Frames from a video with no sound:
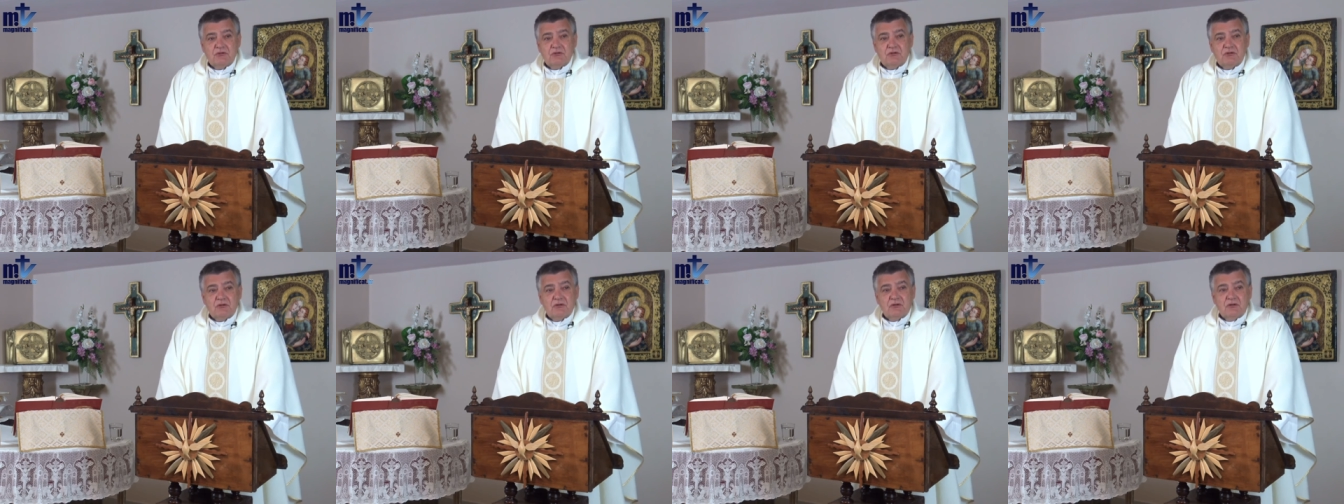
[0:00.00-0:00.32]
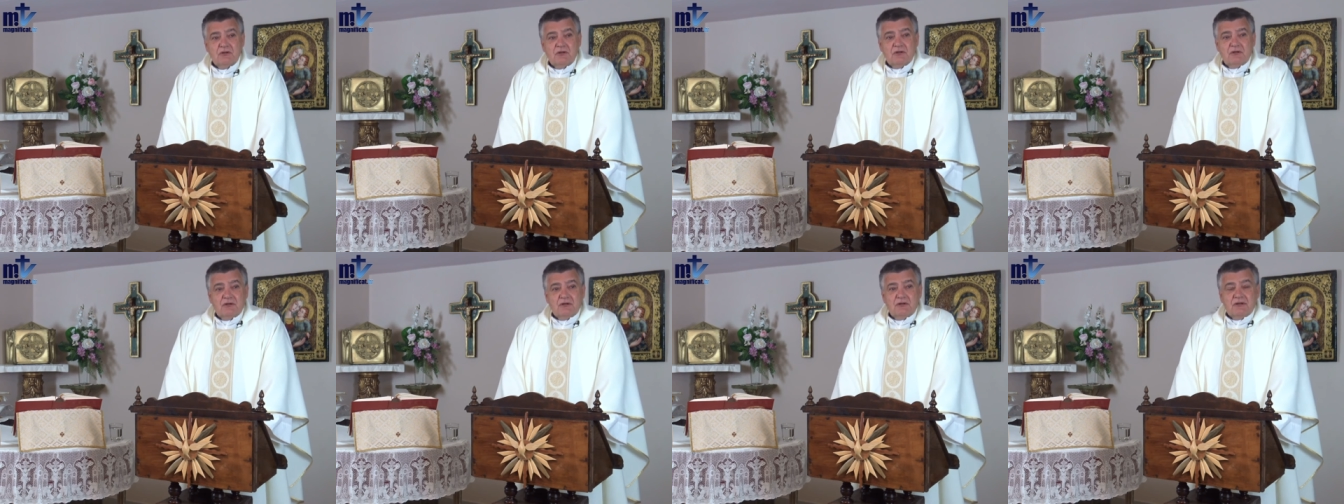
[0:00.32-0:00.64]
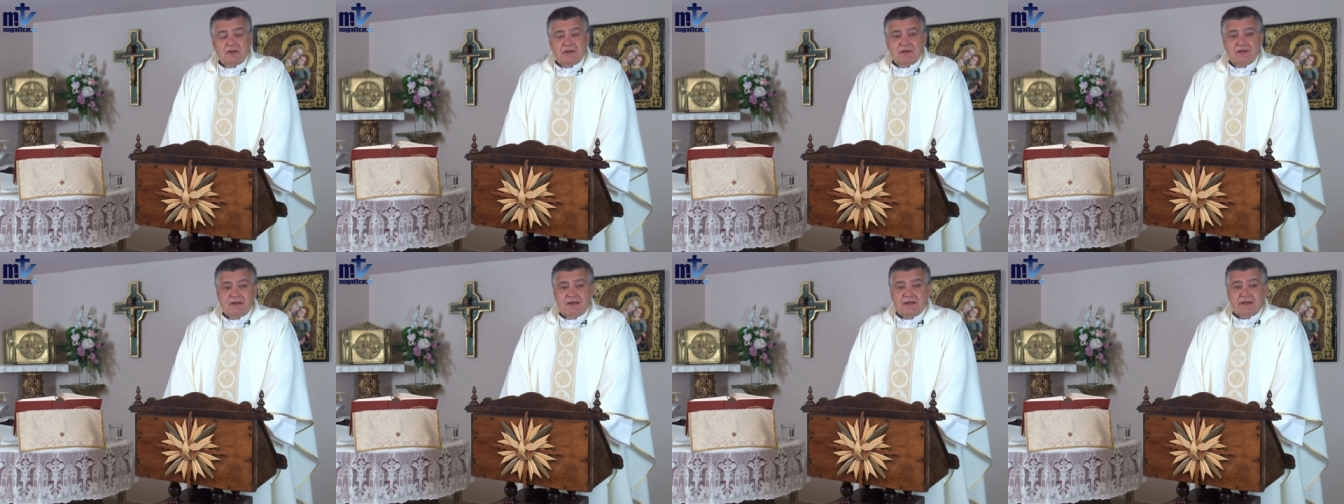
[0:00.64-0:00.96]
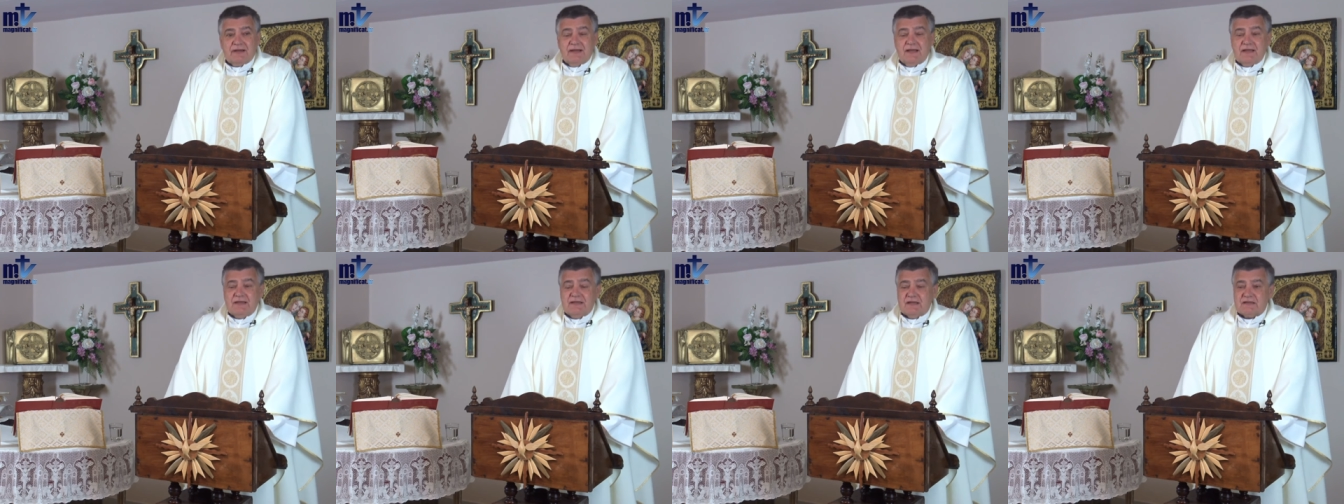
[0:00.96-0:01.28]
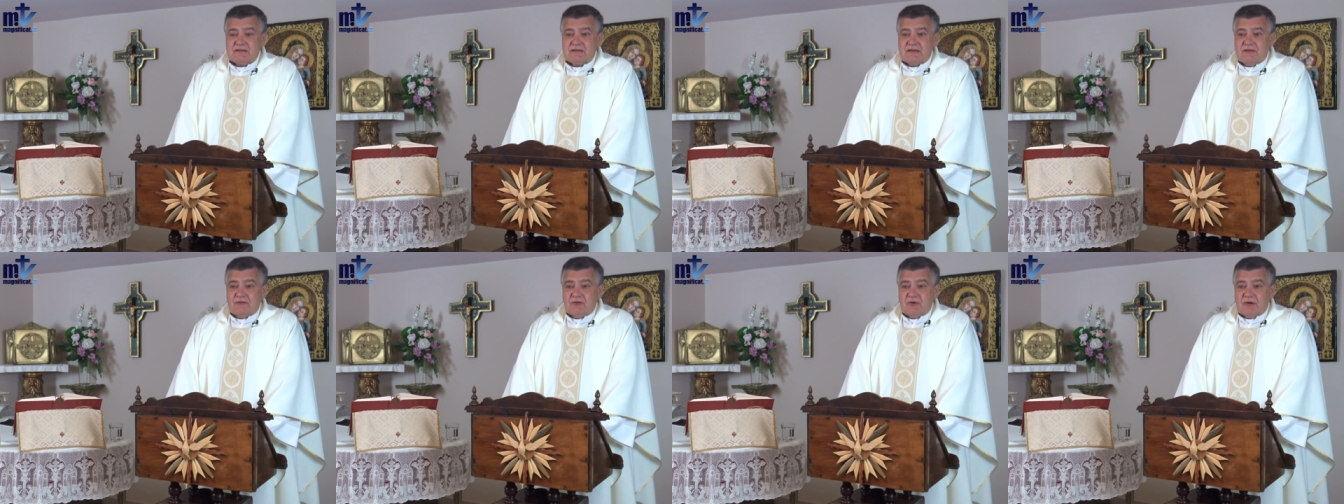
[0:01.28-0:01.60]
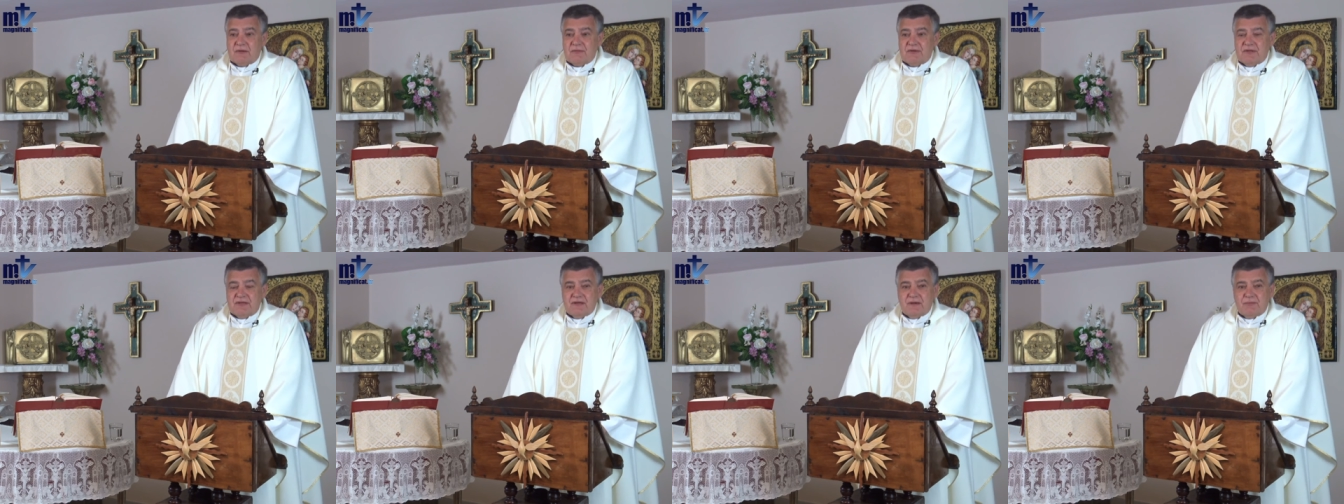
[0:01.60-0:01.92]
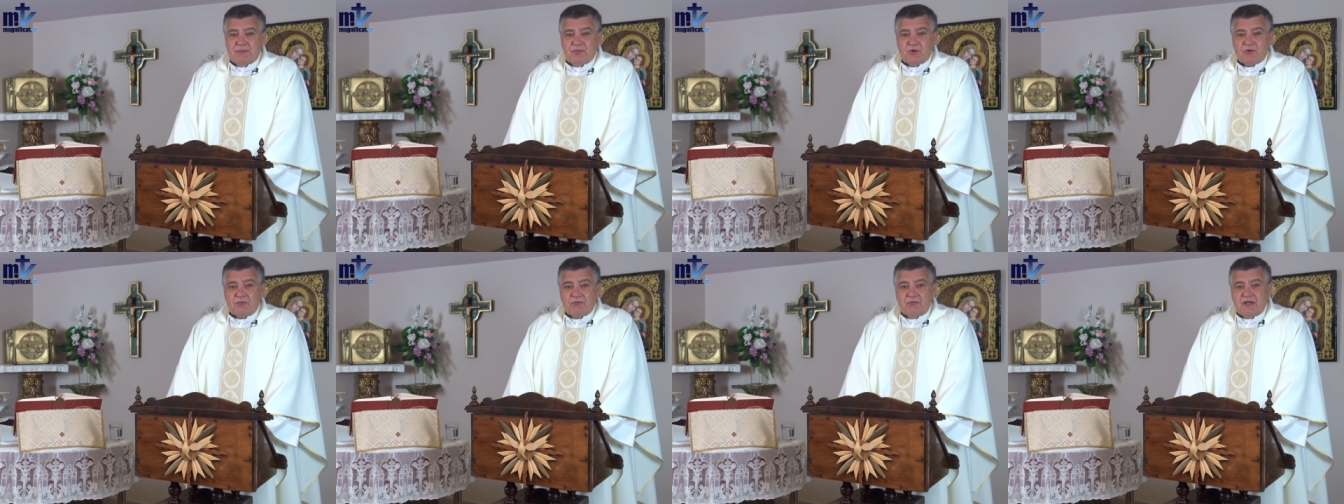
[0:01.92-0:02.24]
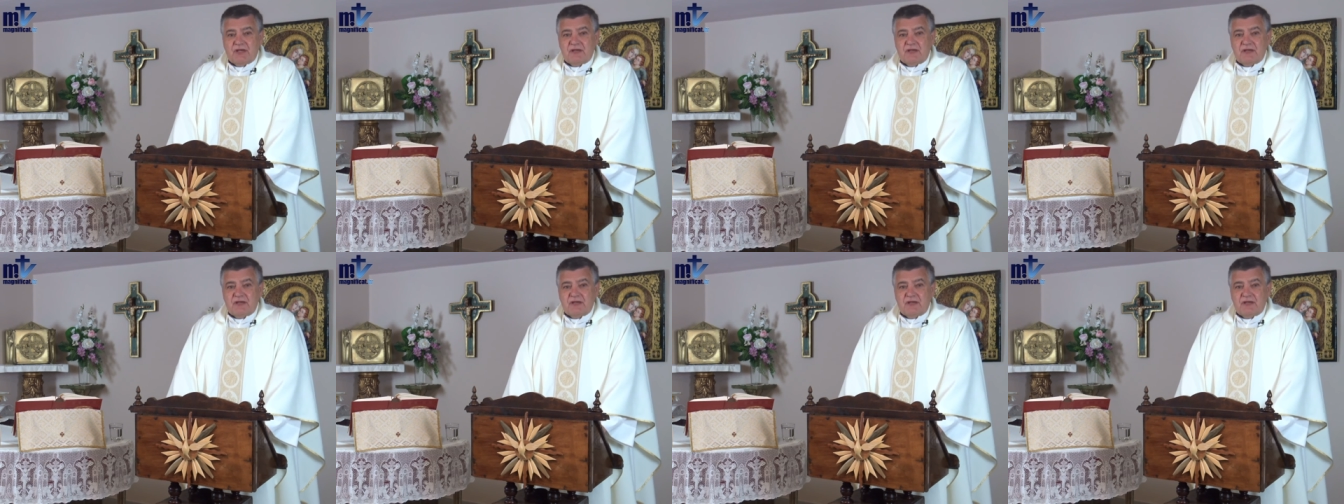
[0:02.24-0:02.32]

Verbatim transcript: that you have given your life for me.